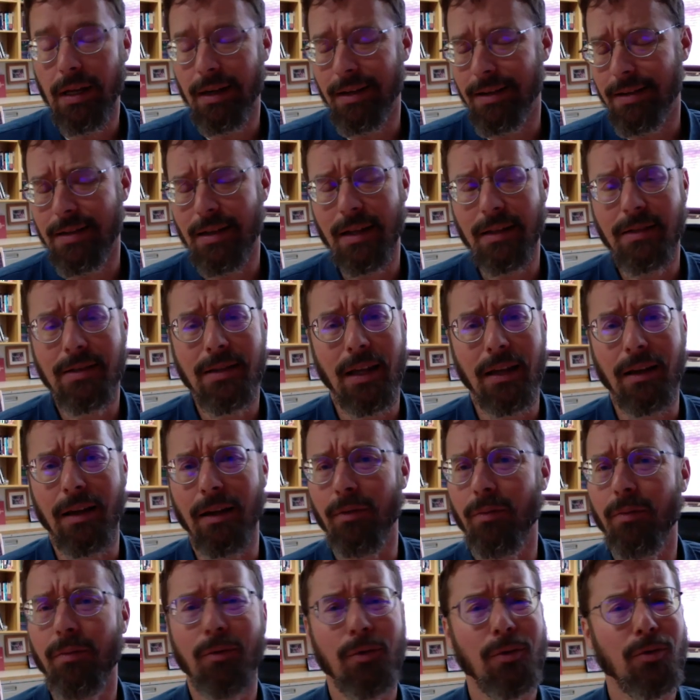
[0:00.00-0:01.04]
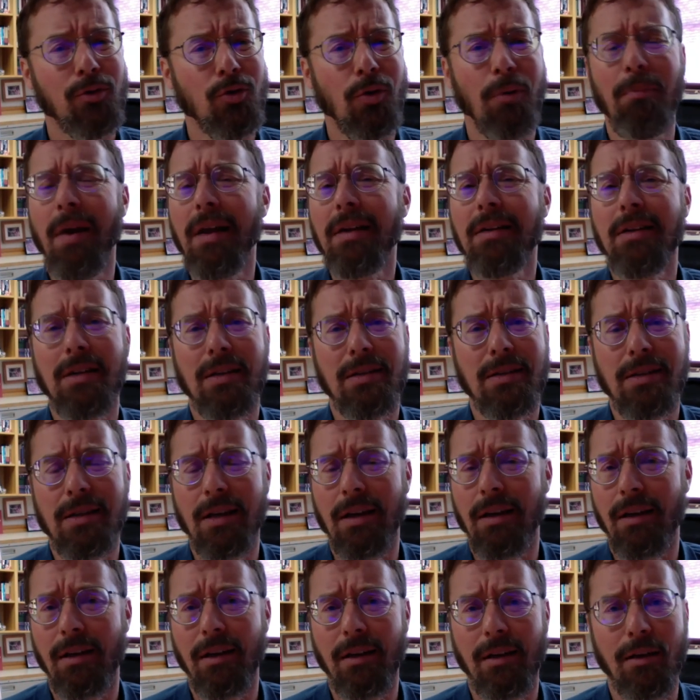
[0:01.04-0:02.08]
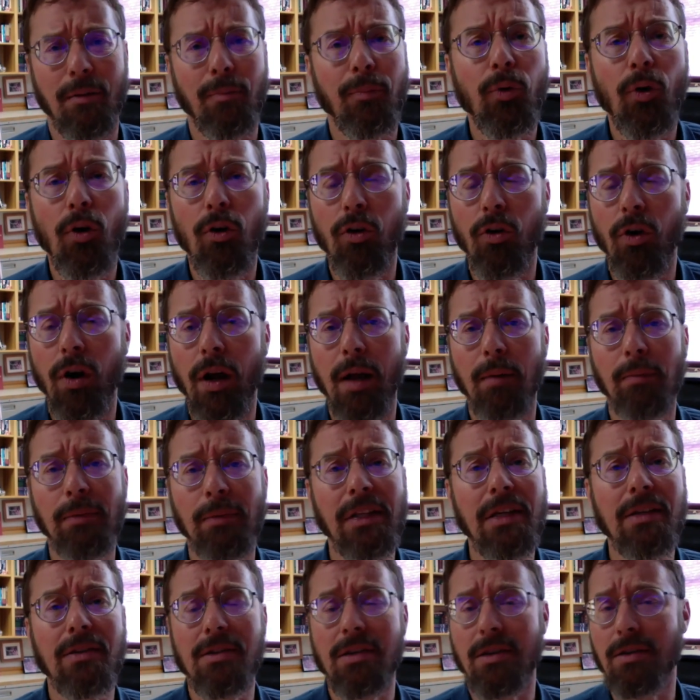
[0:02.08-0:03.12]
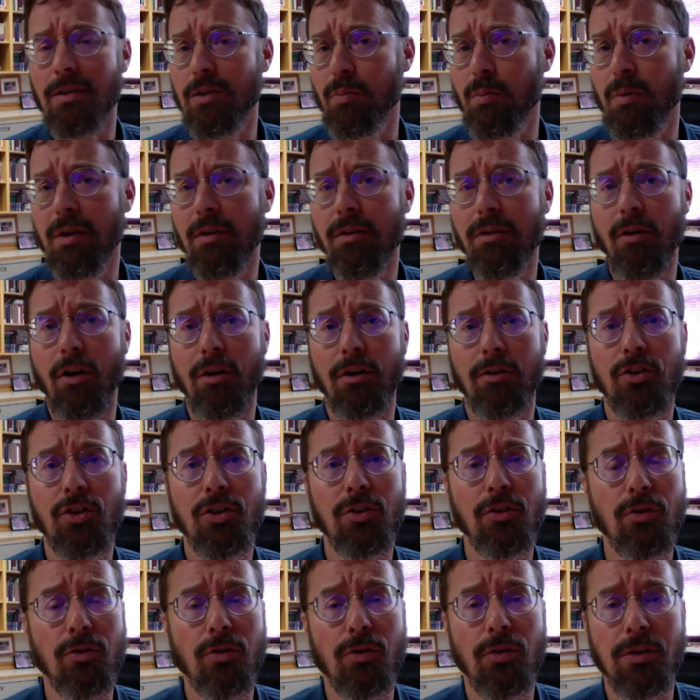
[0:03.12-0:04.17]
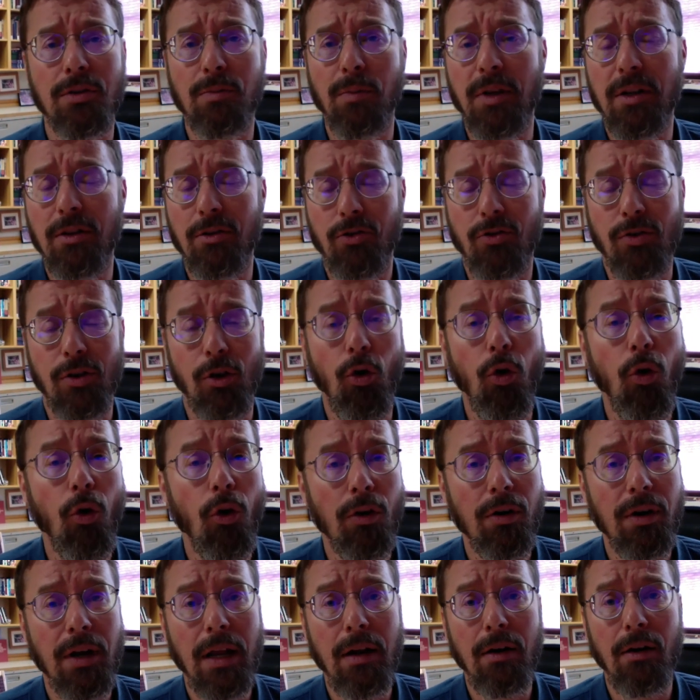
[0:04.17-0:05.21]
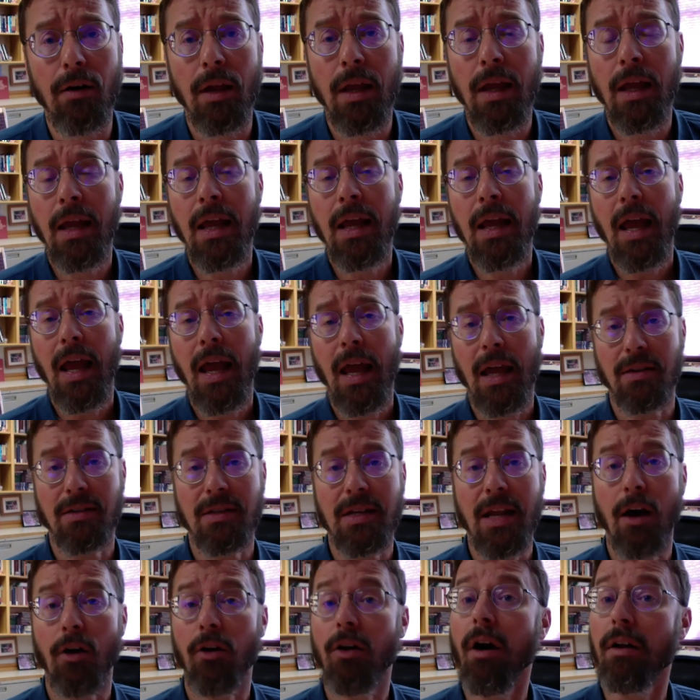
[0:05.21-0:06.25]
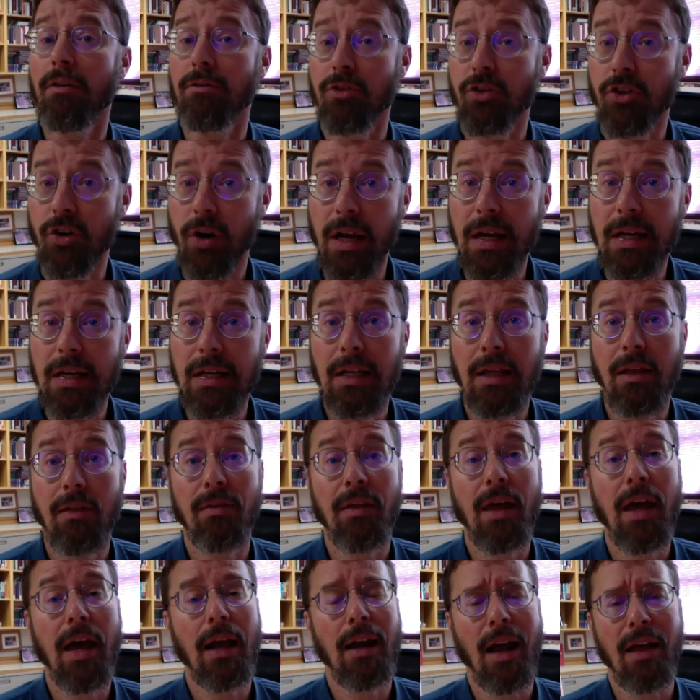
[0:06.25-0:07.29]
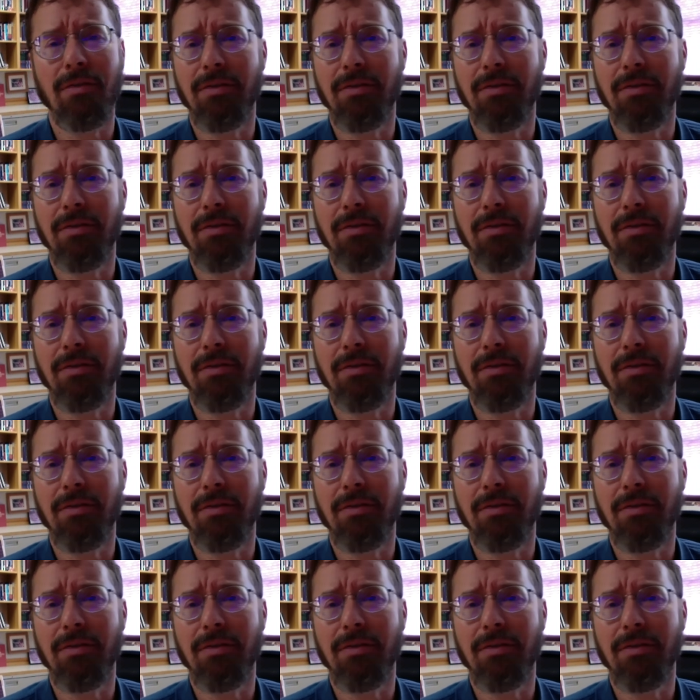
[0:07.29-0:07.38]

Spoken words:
And it's like a tremendous program. Lisa Smith, our children's ministry coordinator, has now gotten training in that.